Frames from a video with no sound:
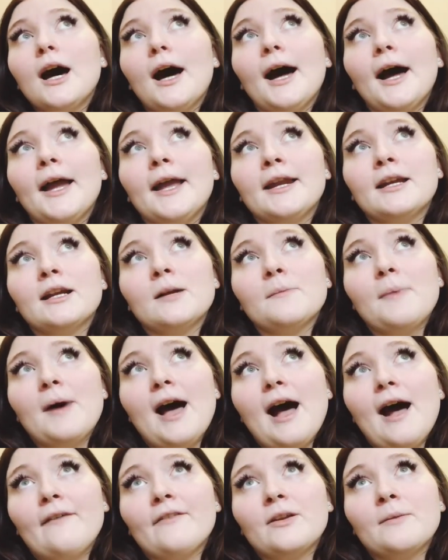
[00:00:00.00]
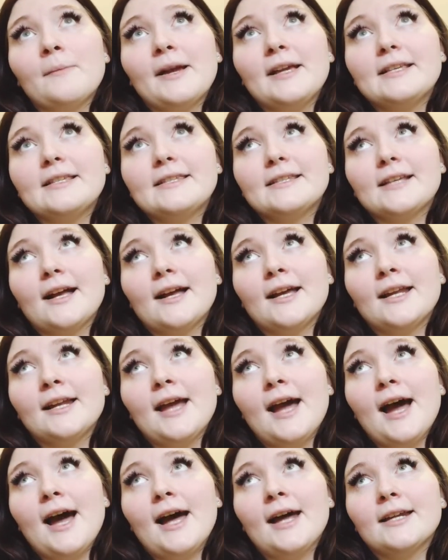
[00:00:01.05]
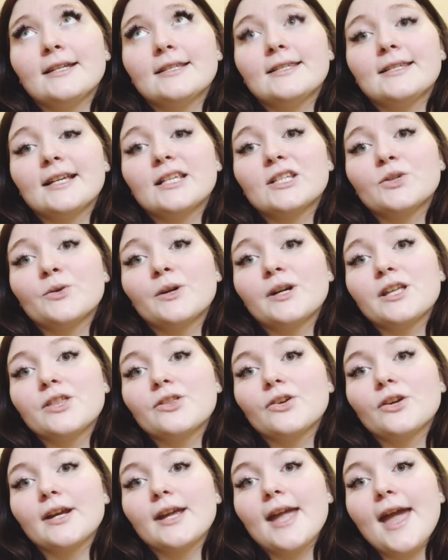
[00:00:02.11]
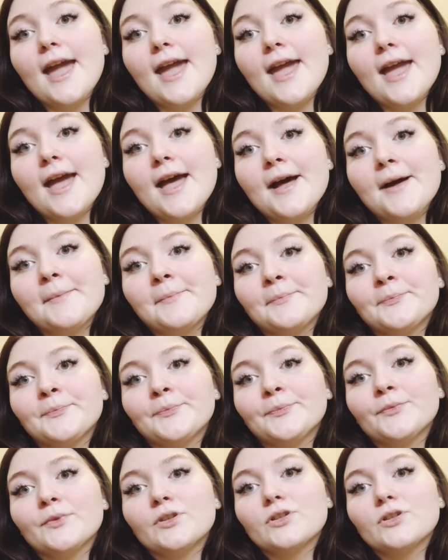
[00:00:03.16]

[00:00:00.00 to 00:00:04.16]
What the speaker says: I ended up having my son at 6:23 a.m.